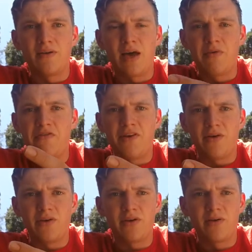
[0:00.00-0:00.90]
I'm a
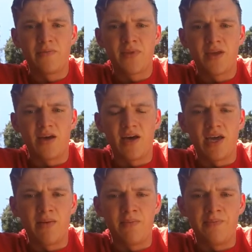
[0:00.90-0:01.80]
failure,
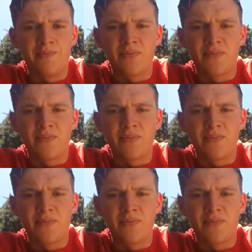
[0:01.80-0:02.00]
I'm